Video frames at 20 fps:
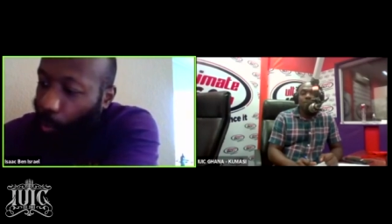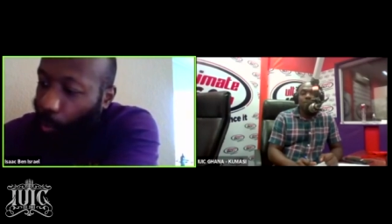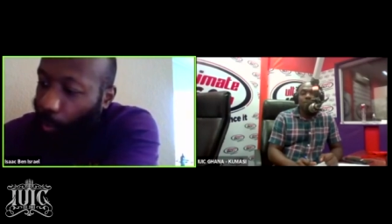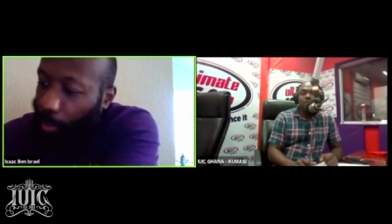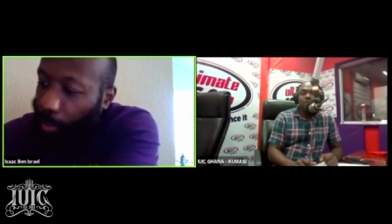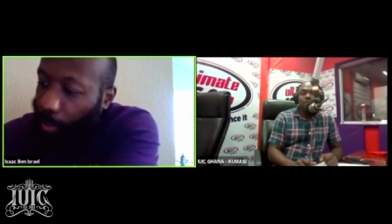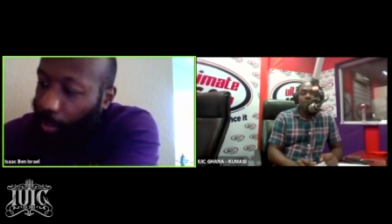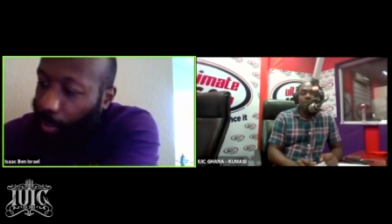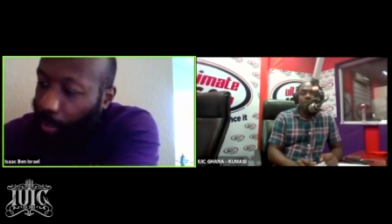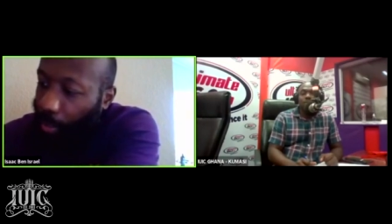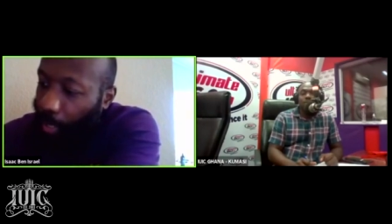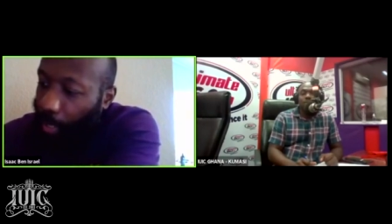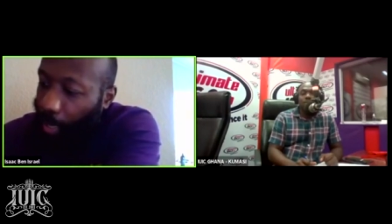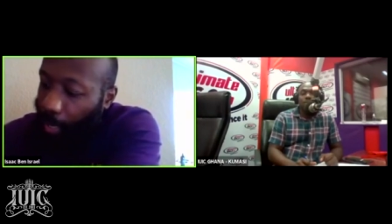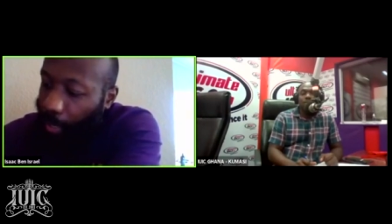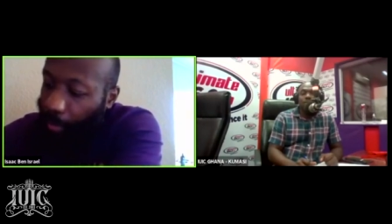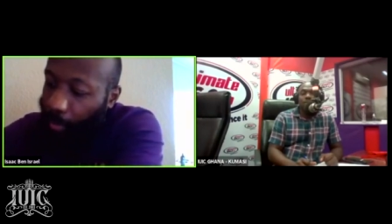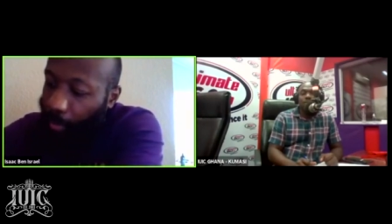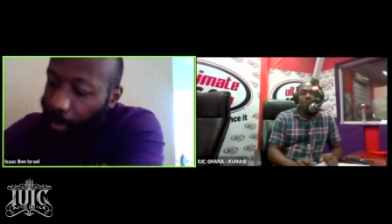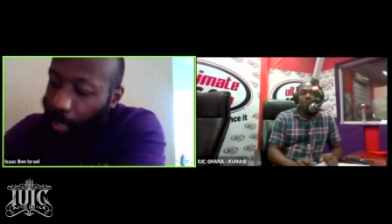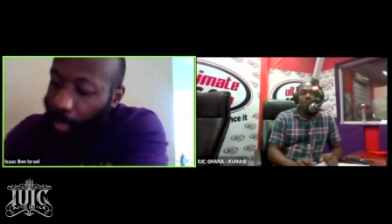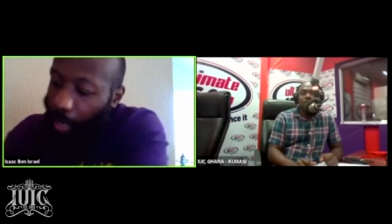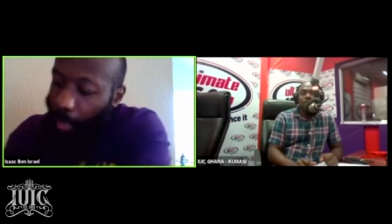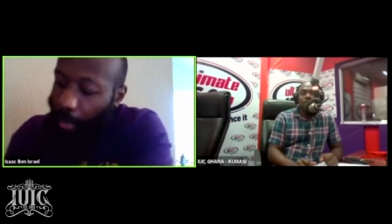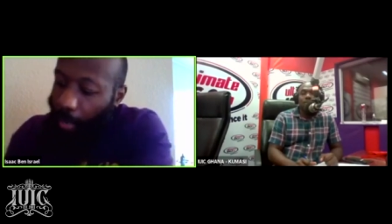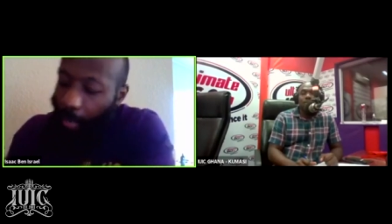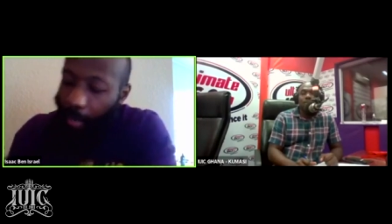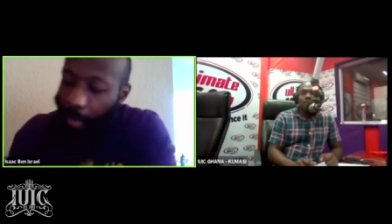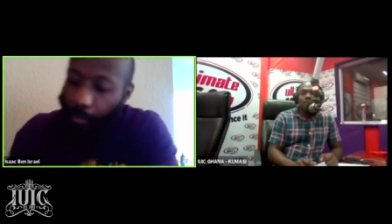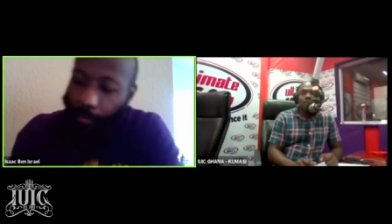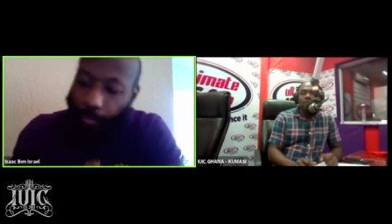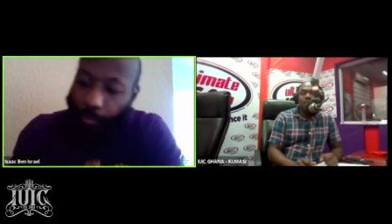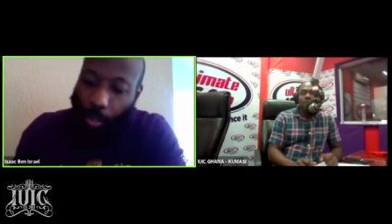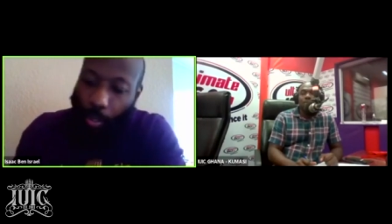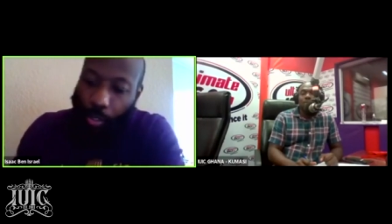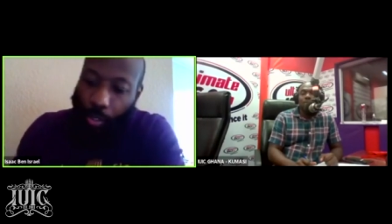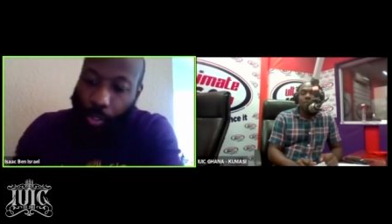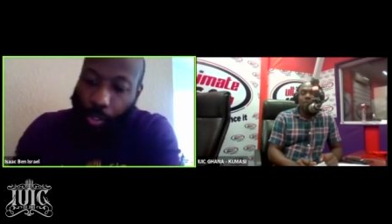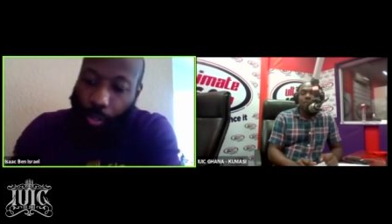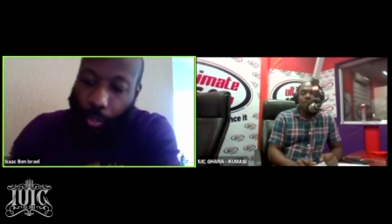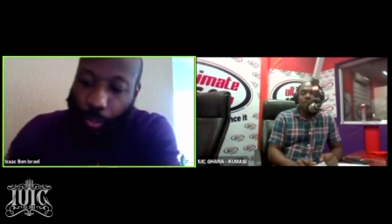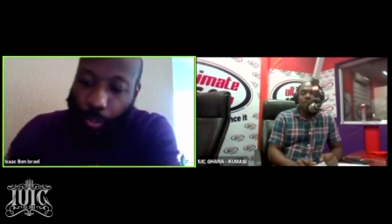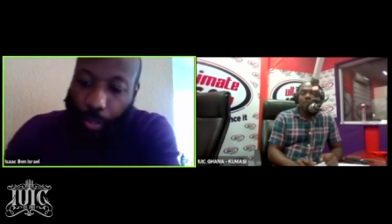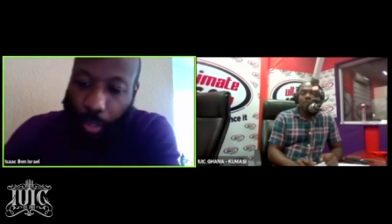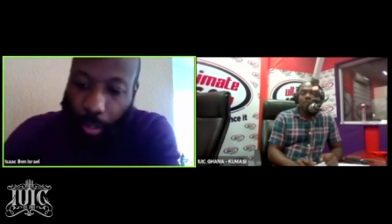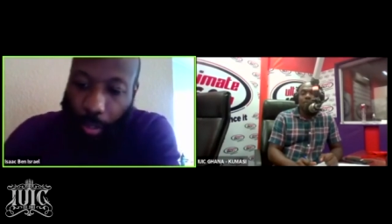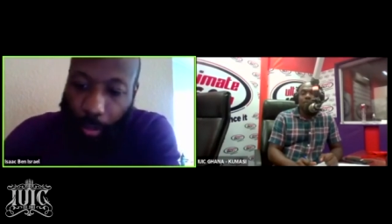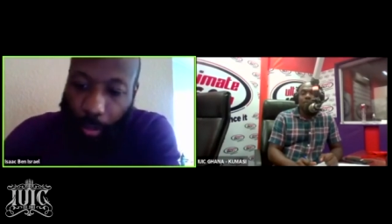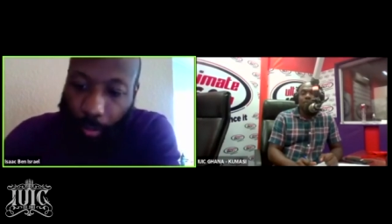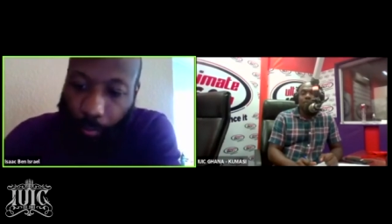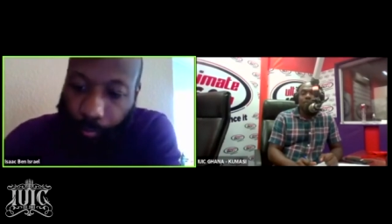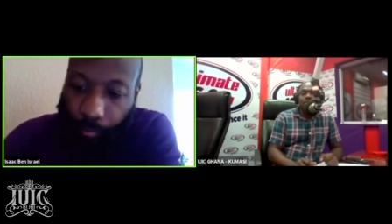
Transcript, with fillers: twenty-nine and verse thirteen.